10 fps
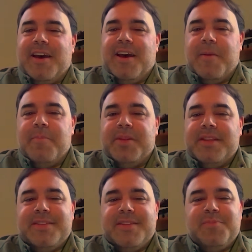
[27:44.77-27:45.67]
But
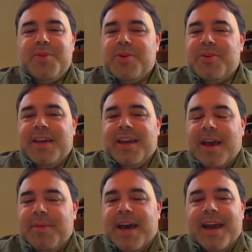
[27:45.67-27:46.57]
this is purely, I
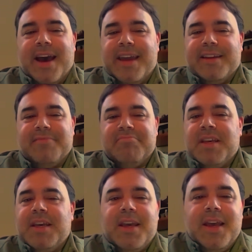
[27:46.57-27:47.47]
mean, I
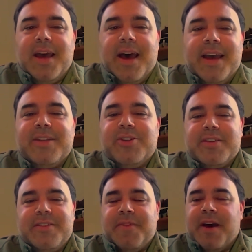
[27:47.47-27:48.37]
can
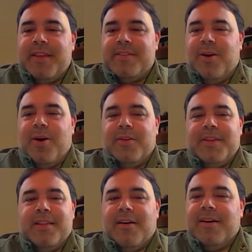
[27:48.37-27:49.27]
justify this all
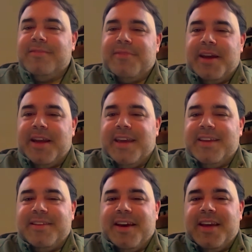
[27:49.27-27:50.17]
day long, right? I
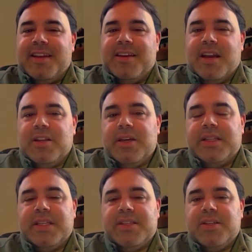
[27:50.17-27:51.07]
can kind of look at
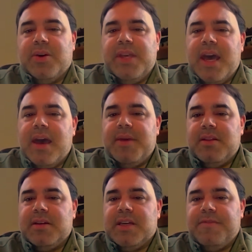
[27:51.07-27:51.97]
this and go, yeah, I mean,
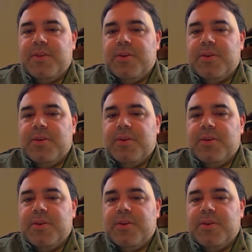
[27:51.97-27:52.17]
look, if